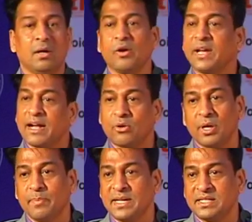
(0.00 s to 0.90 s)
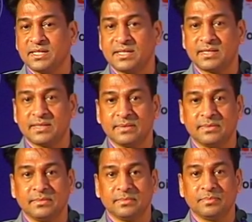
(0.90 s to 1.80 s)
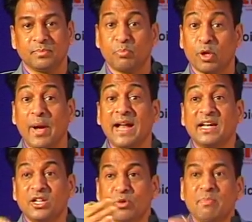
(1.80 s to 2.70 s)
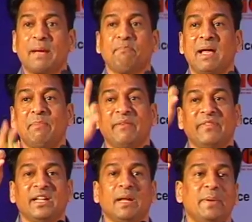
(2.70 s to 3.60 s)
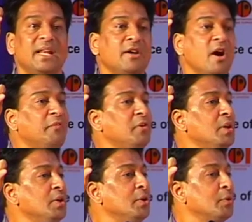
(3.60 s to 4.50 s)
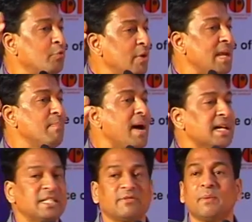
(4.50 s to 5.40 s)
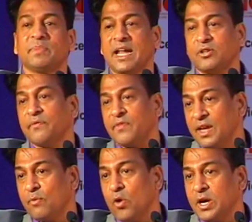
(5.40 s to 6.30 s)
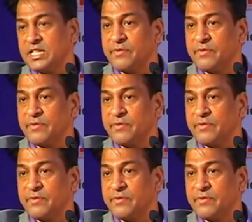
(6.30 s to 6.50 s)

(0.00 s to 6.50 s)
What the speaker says: on accrual basis, provided you make payment within a period of 3 months from date of invoice.